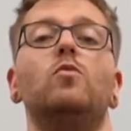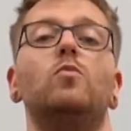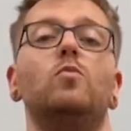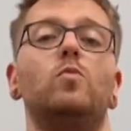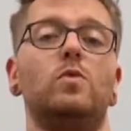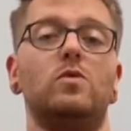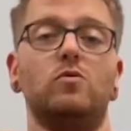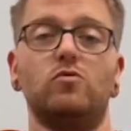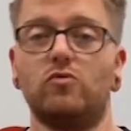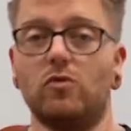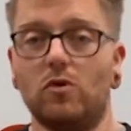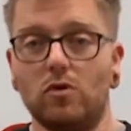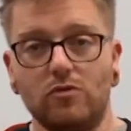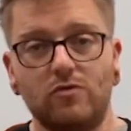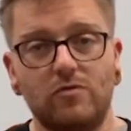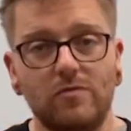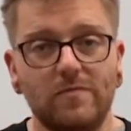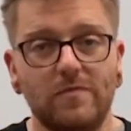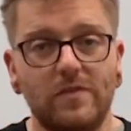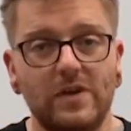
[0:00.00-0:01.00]
We'll roll
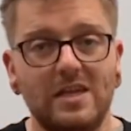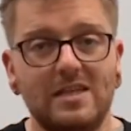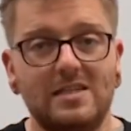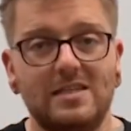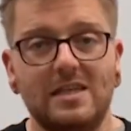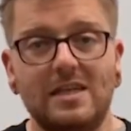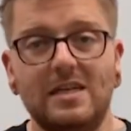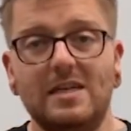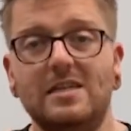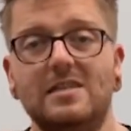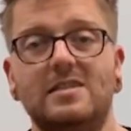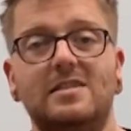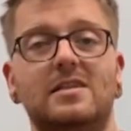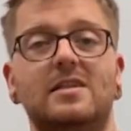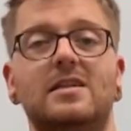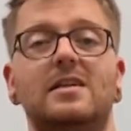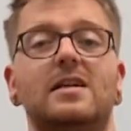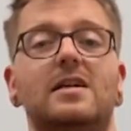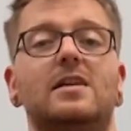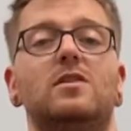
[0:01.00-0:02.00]
some VTs,
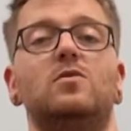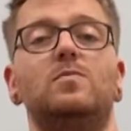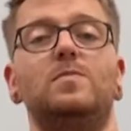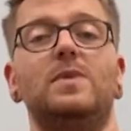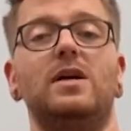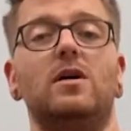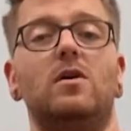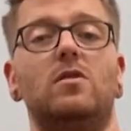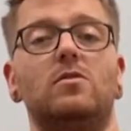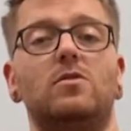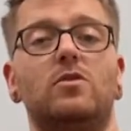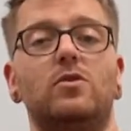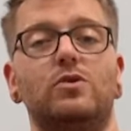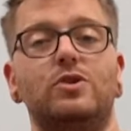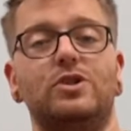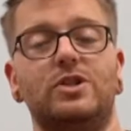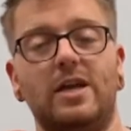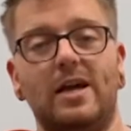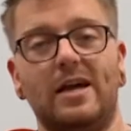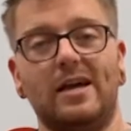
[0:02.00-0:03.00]
it'll be all
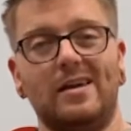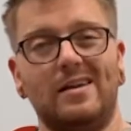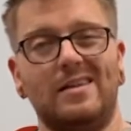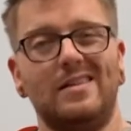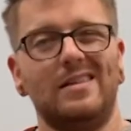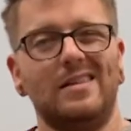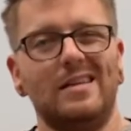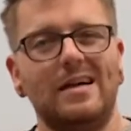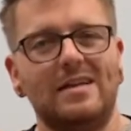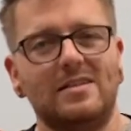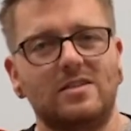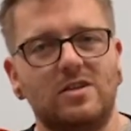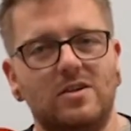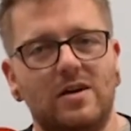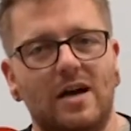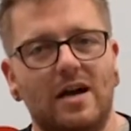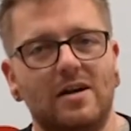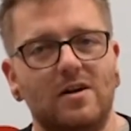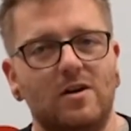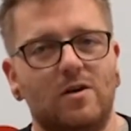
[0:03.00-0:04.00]
cushy. Let's
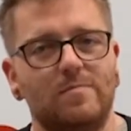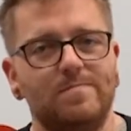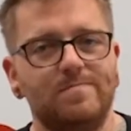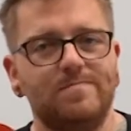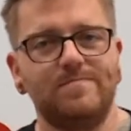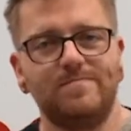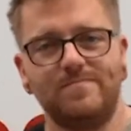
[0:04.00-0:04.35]
crack on.